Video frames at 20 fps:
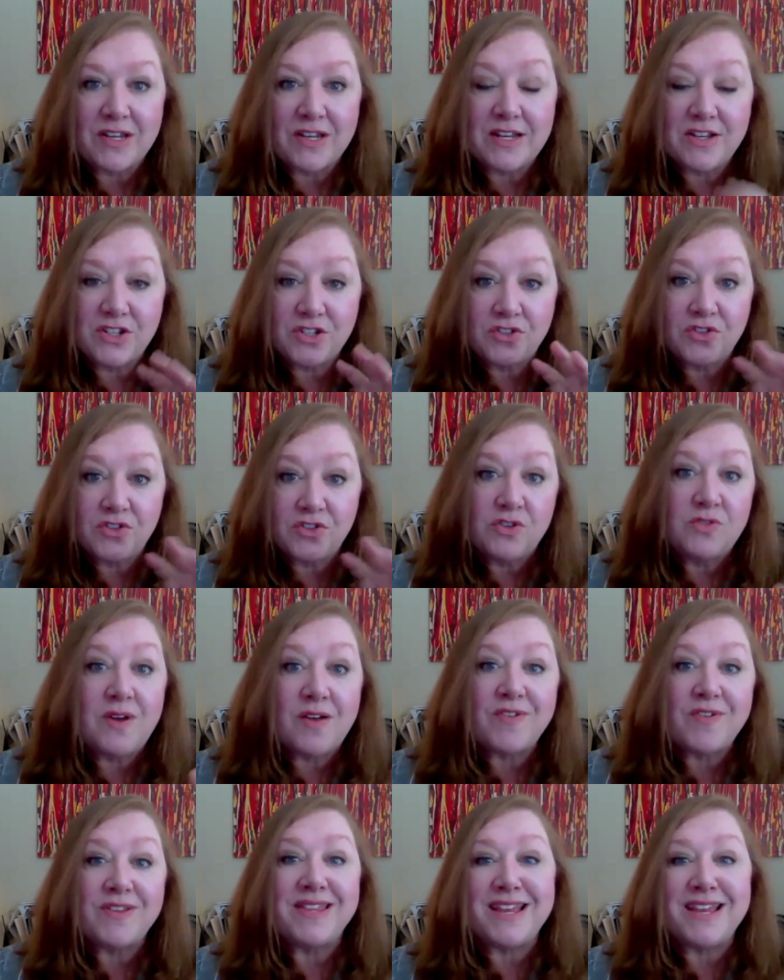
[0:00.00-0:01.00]
He just knew
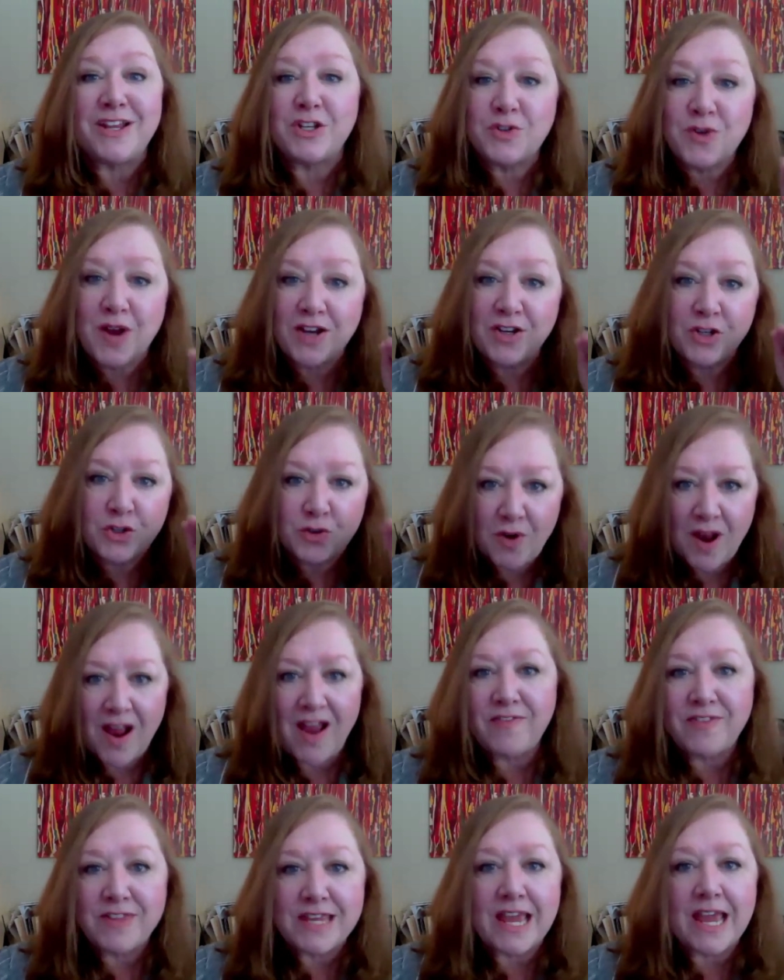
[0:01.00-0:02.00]
everything and tried to
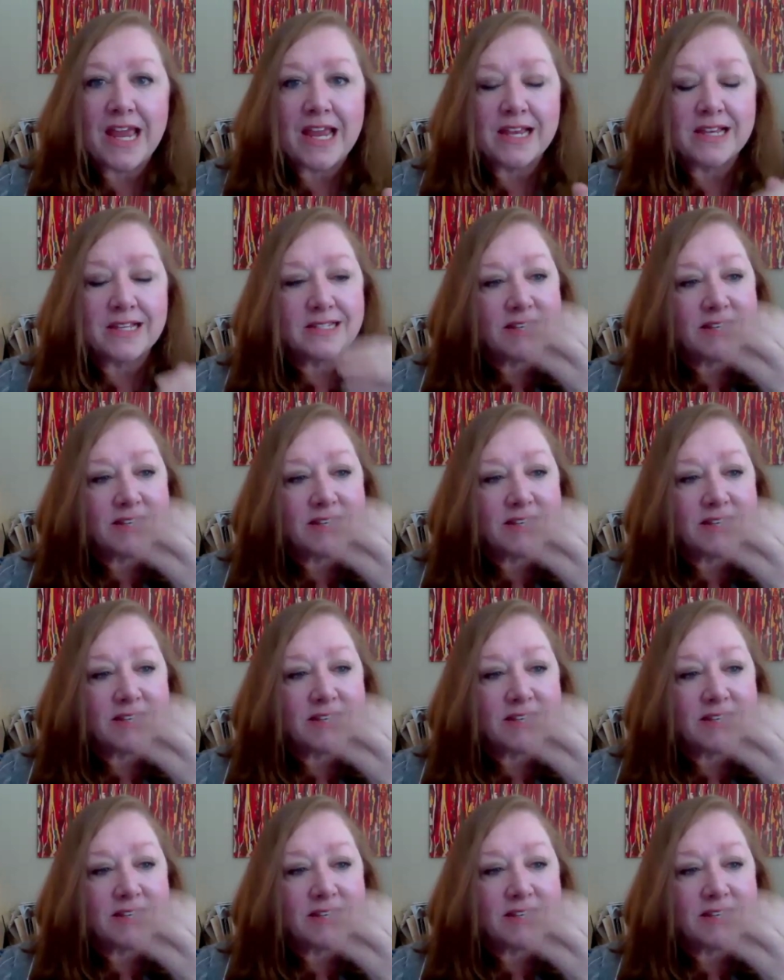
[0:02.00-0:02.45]
drive the case.